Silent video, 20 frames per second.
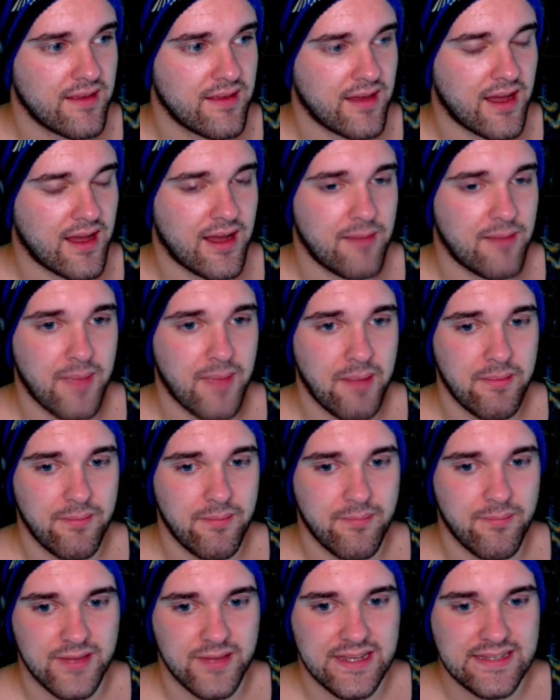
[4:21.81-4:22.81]
Uh, maybe
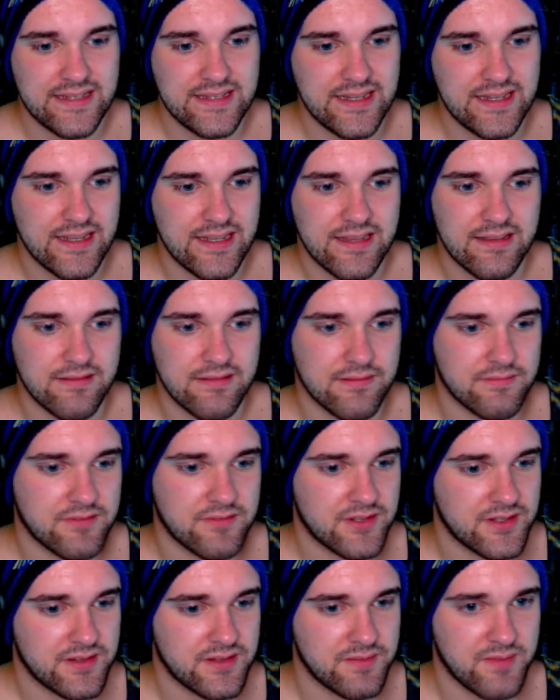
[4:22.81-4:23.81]
placing
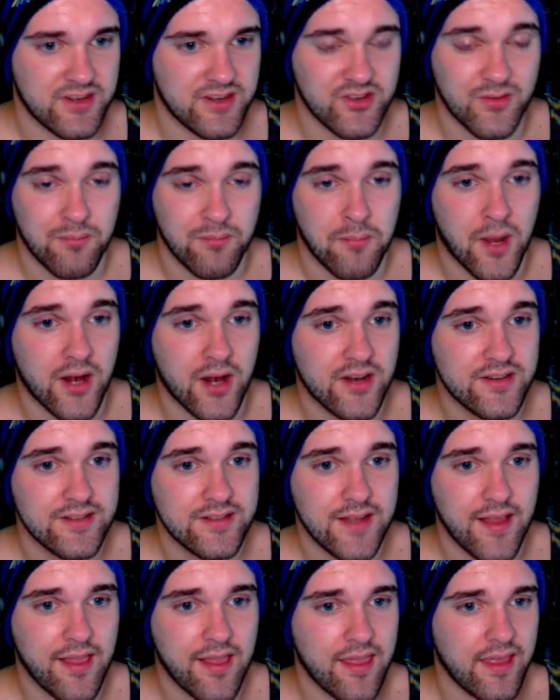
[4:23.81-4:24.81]
special marks
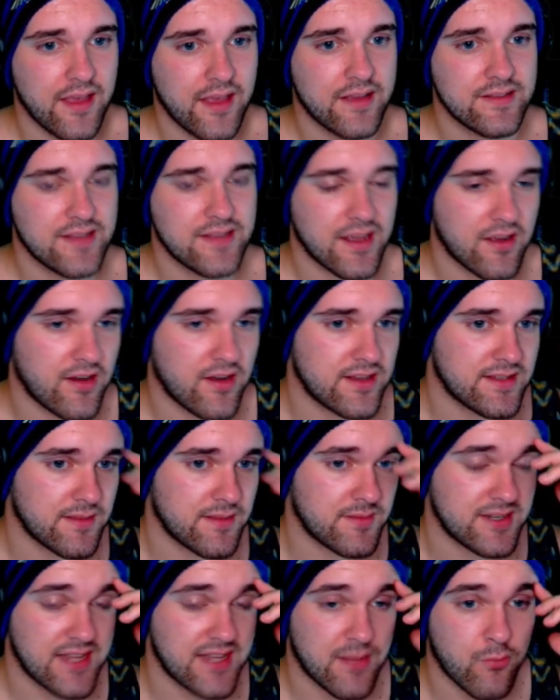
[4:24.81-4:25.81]
on things that cause
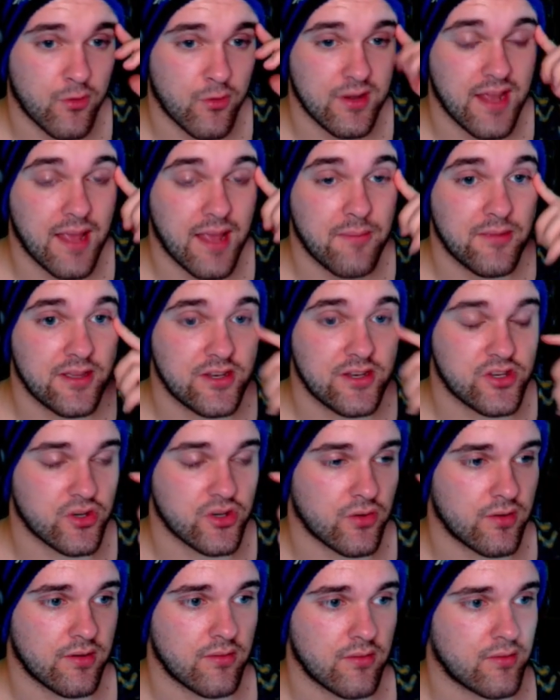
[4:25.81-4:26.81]
them to take more damage
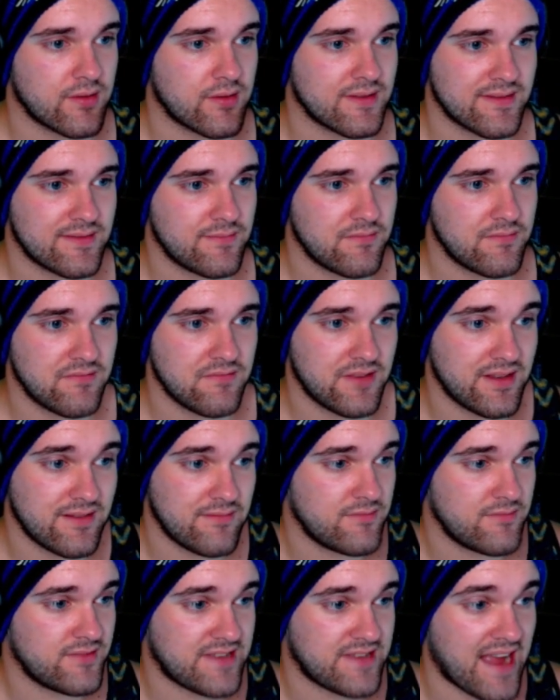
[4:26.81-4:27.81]
or, or
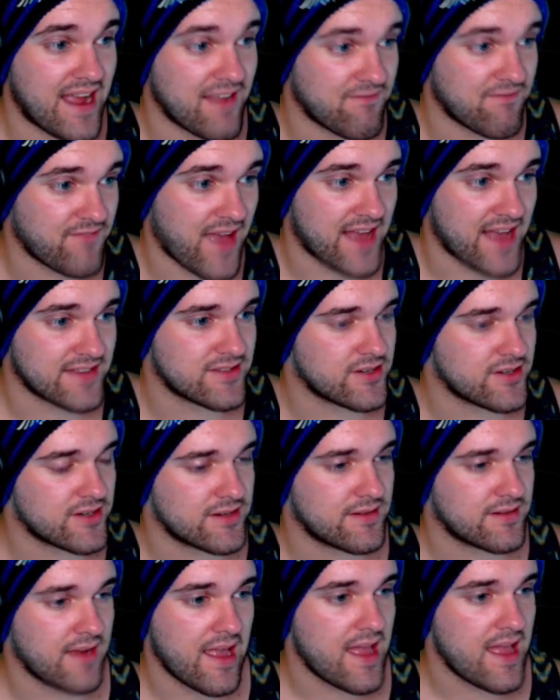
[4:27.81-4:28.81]
die
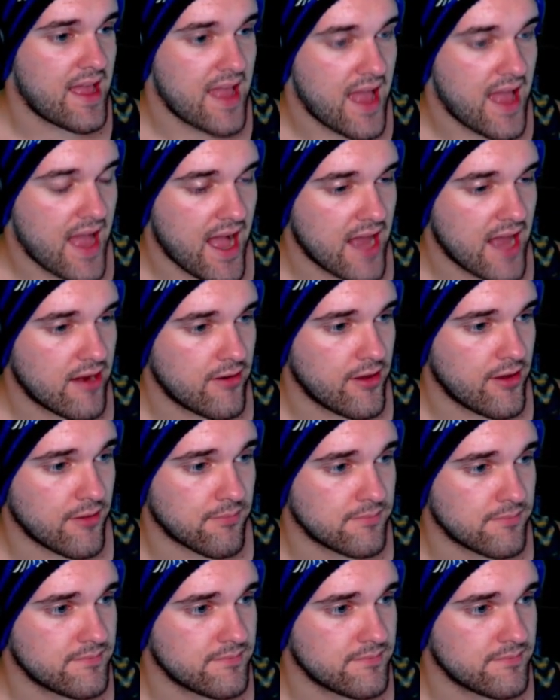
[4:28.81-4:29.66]
faster. I don't know.